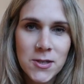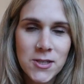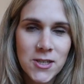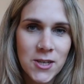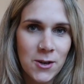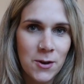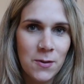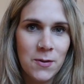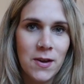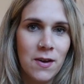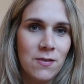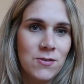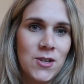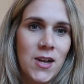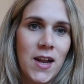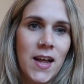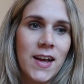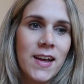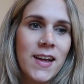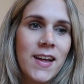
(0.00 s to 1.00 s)
So, you know, you have to
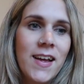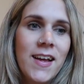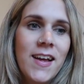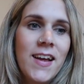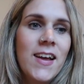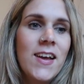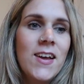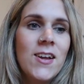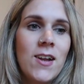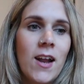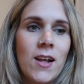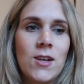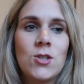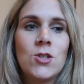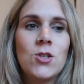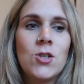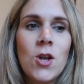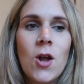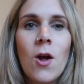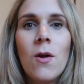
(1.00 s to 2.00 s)
like
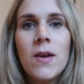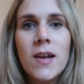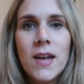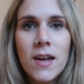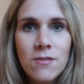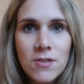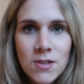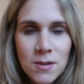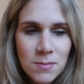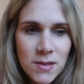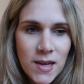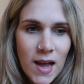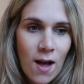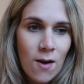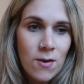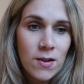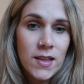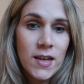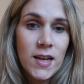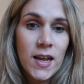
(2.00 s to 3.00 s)
slowly lift him
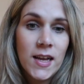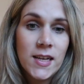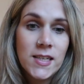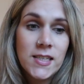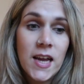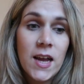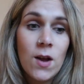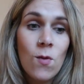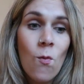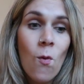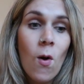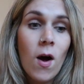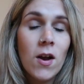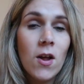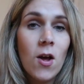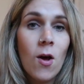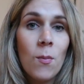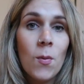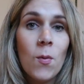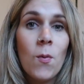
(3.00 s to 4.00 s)
down and then like take one
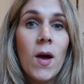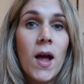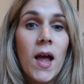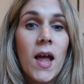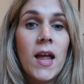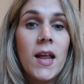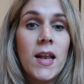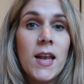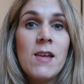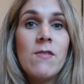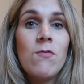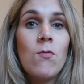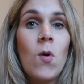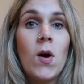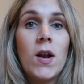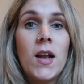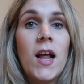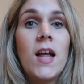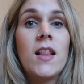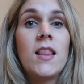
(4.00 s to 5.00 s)
arm away, leave
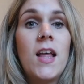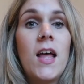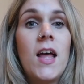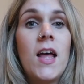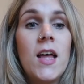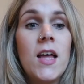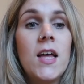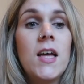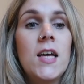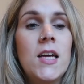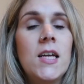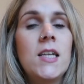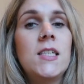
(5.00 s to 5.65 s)
one hand there,